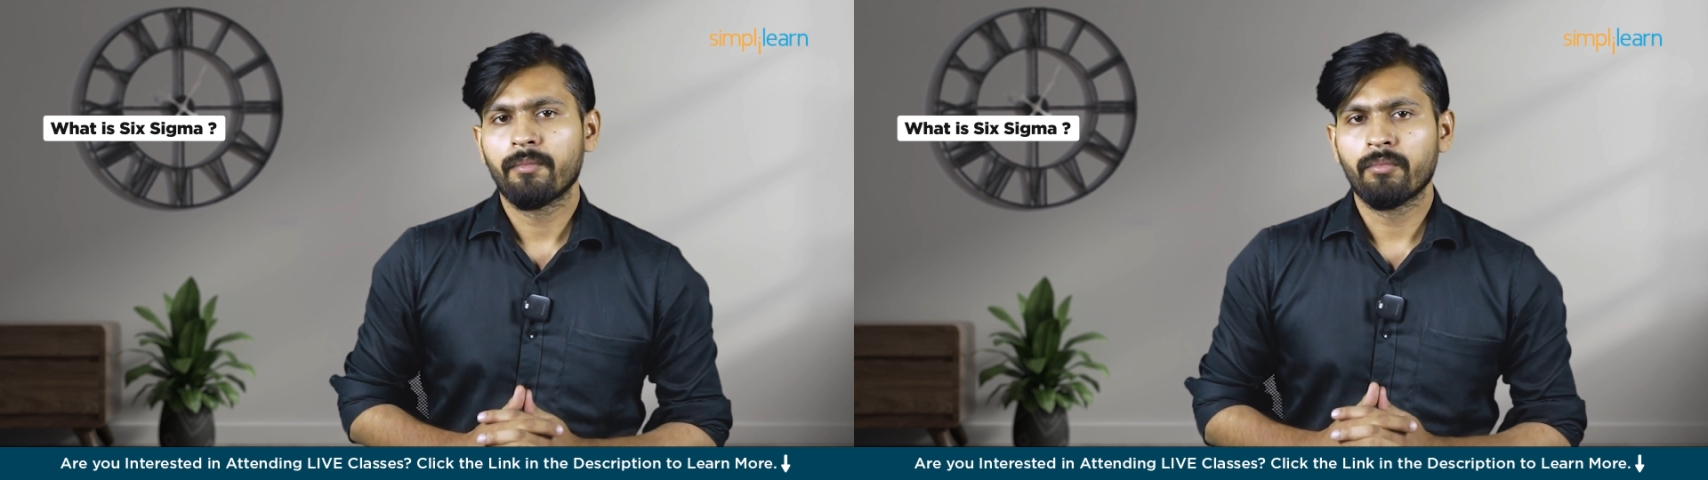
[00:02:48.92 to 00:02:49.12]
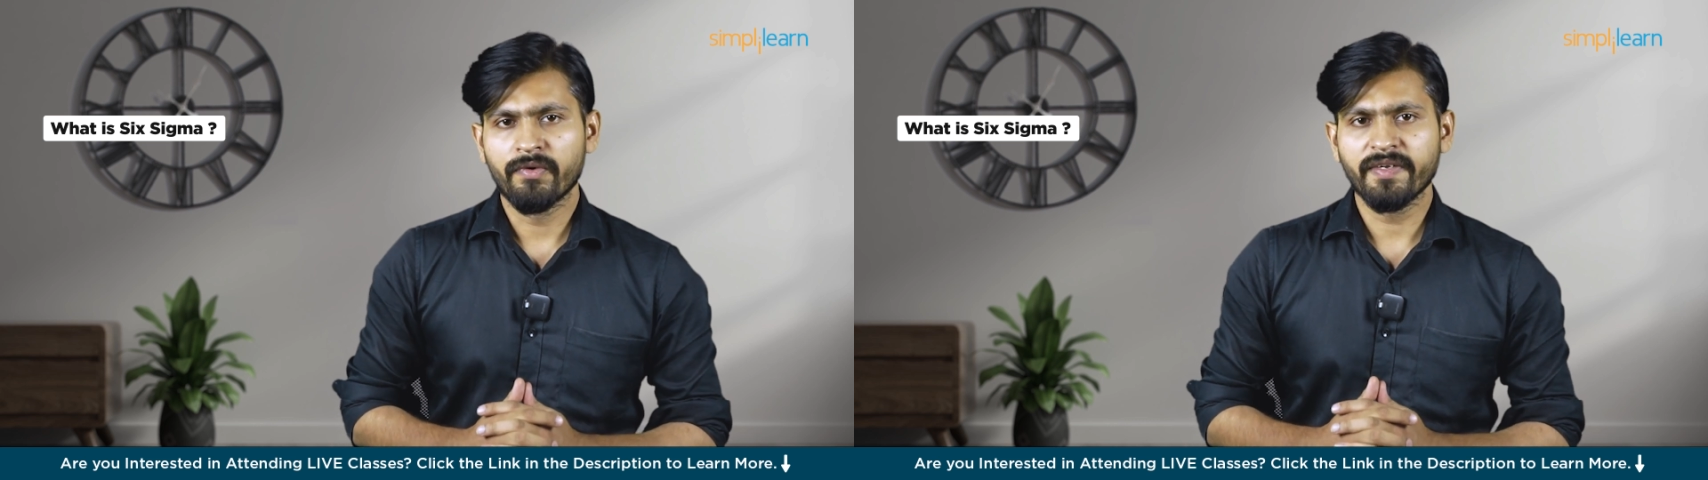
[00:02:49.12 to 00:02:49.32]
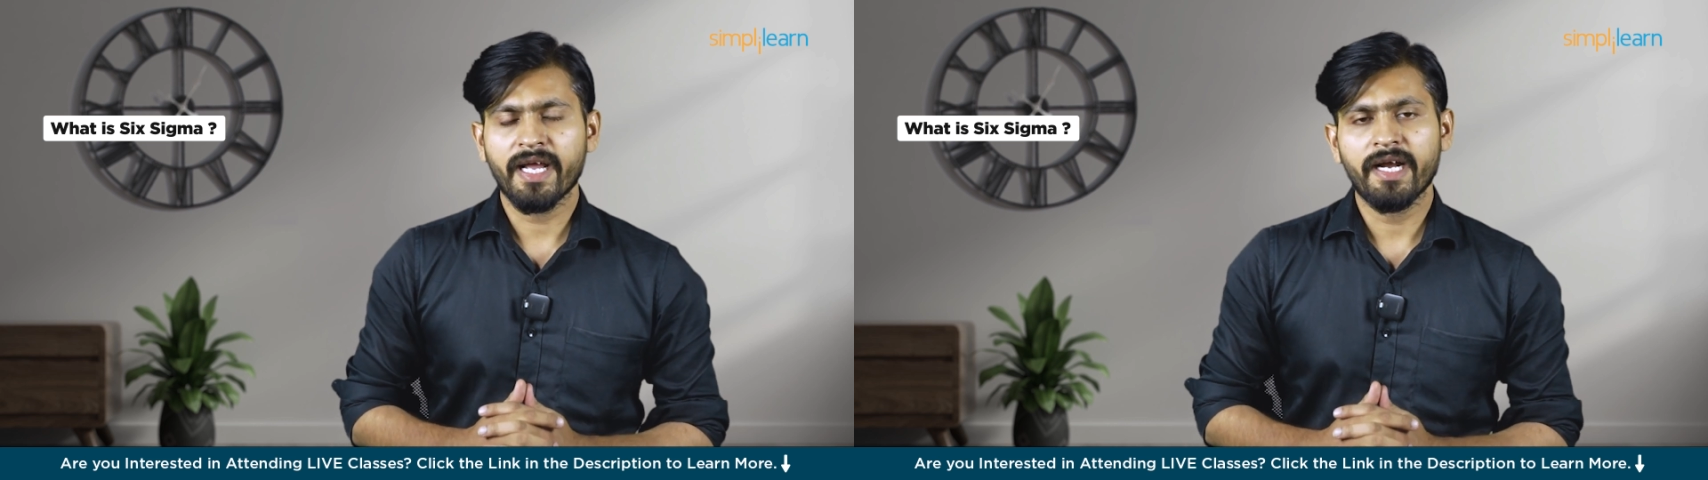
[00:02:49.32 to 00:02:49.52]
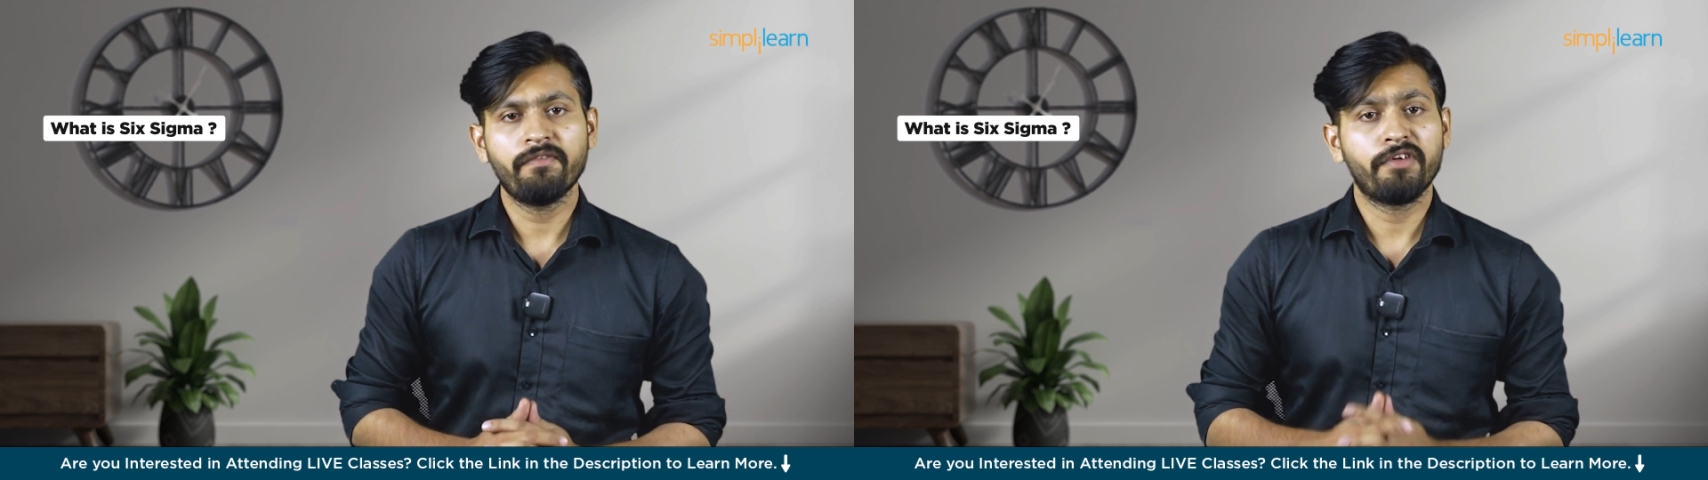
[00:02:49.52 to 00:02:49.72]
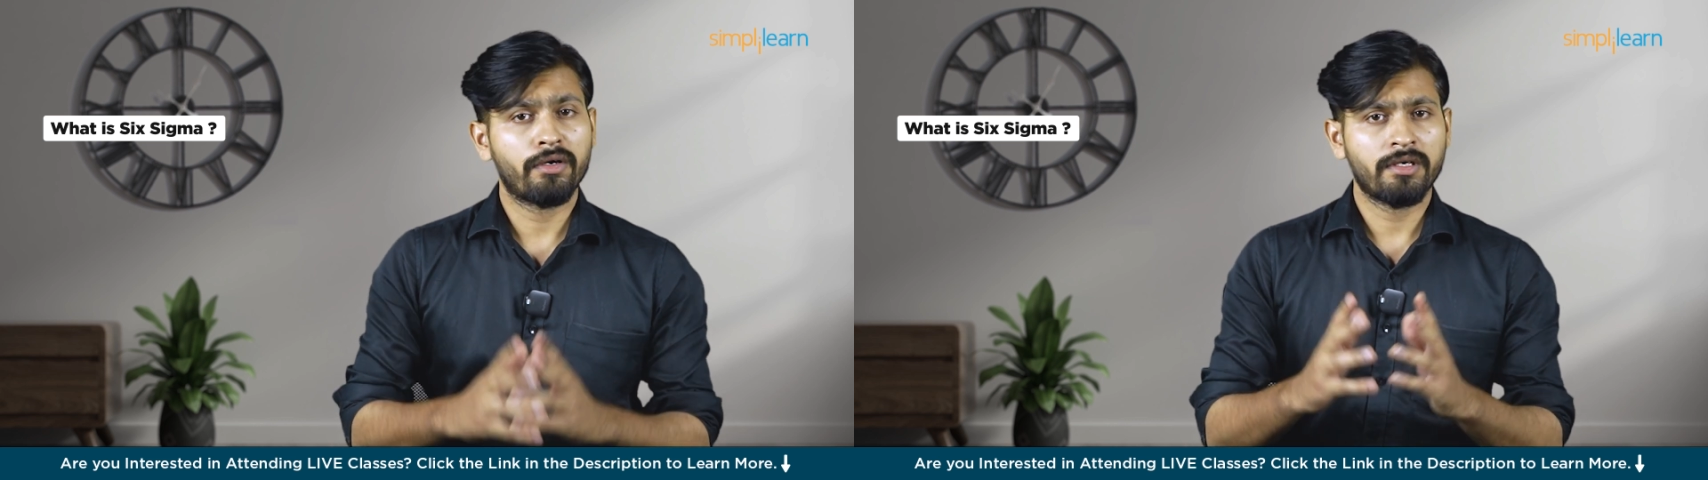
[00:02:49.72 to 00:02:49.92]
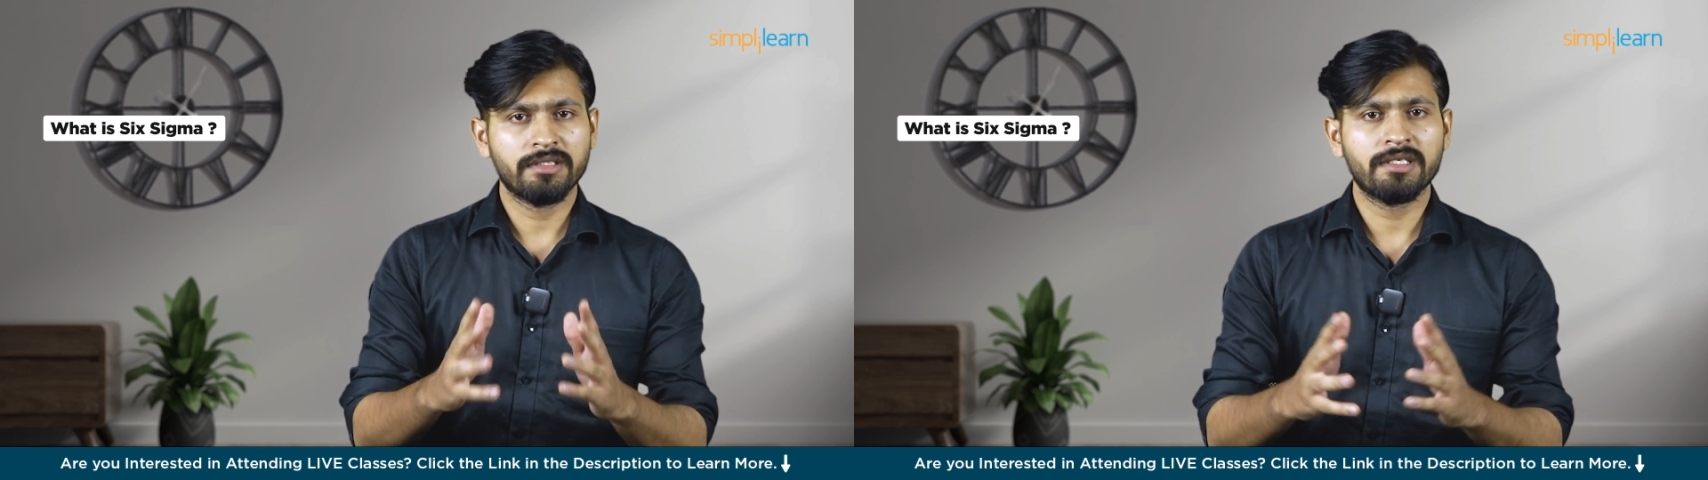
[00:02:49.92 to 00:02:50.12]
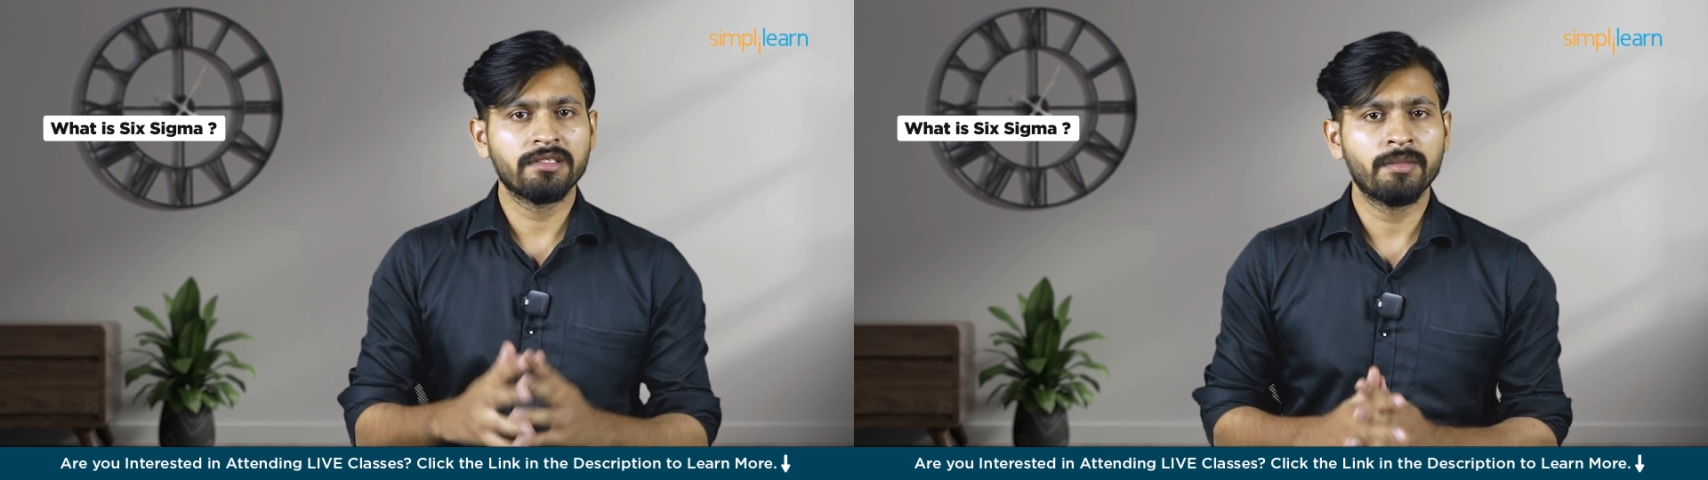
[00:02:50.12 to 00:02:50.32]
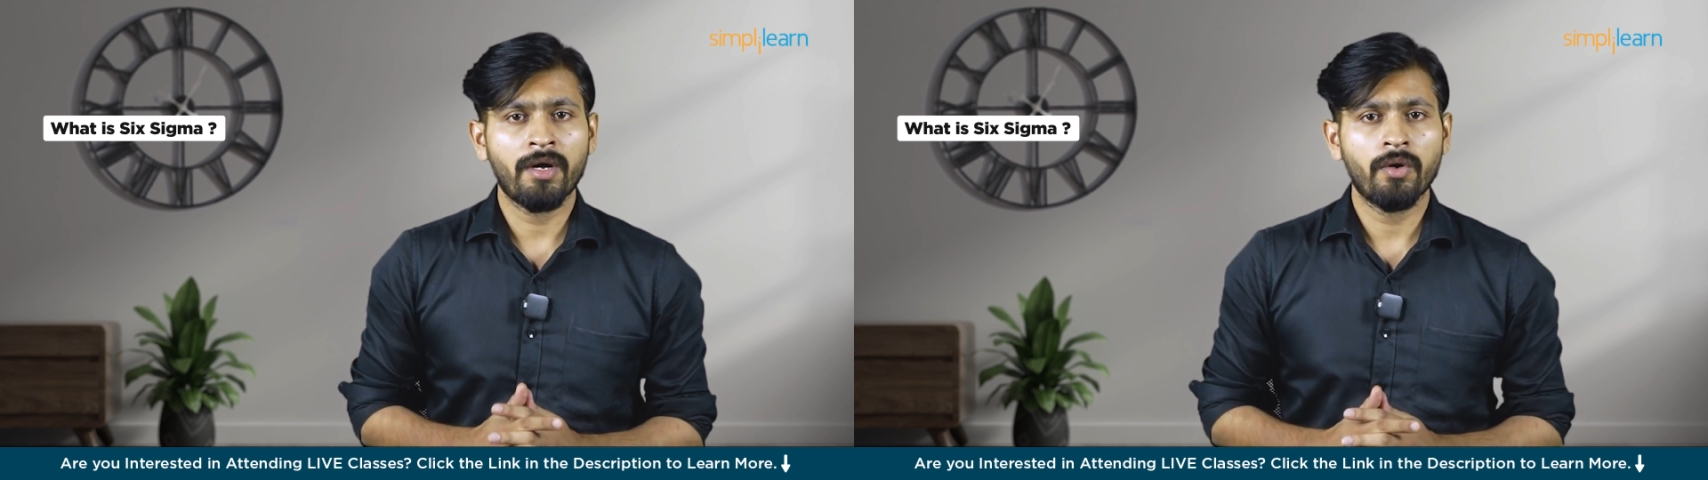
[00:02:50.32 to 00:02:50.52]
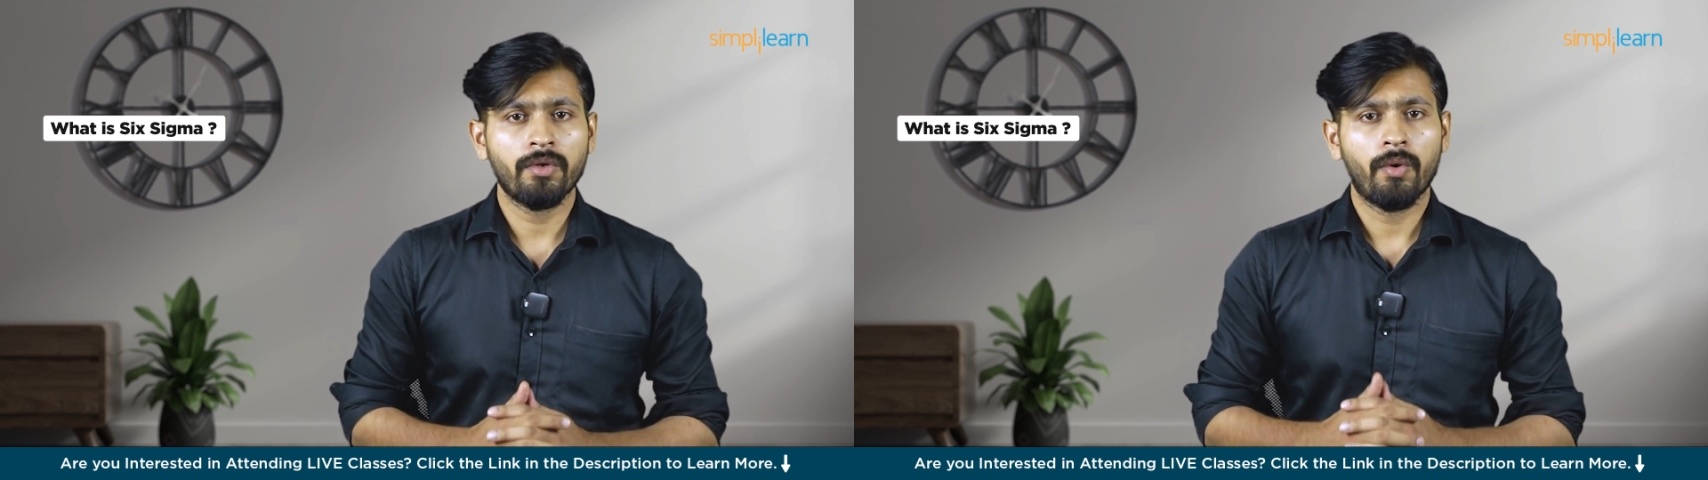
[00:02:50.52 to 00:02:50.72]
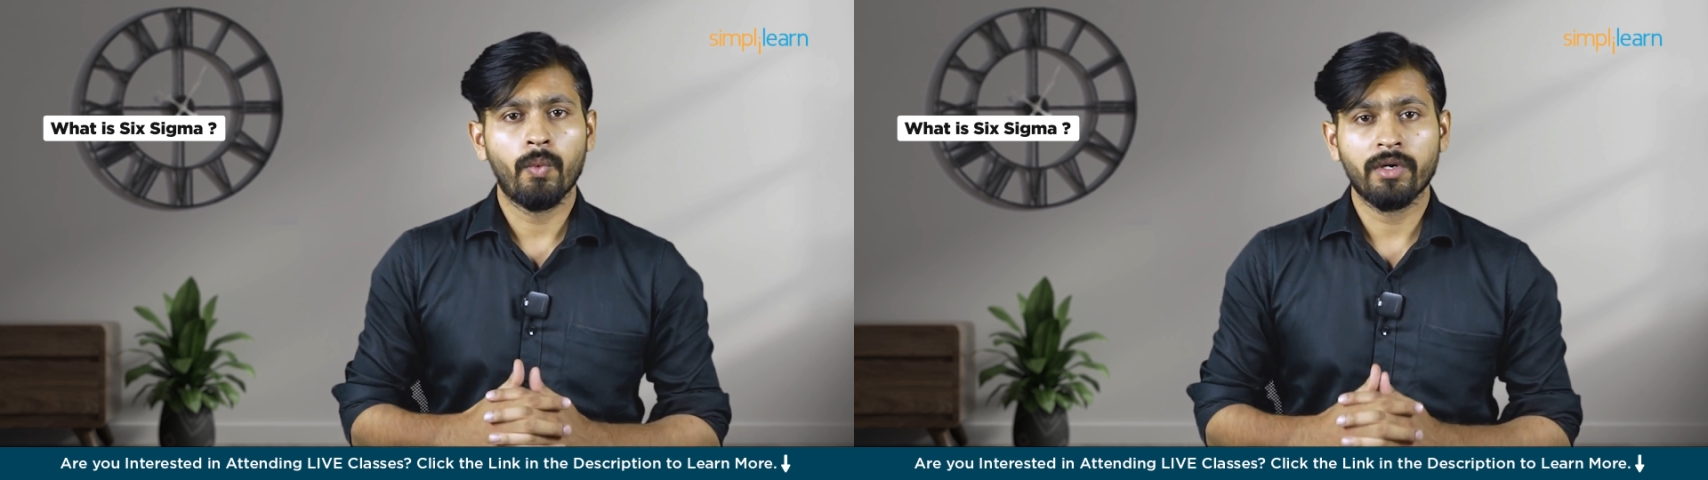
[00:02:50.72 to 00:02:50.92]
Moving ahead, we are going to discuss about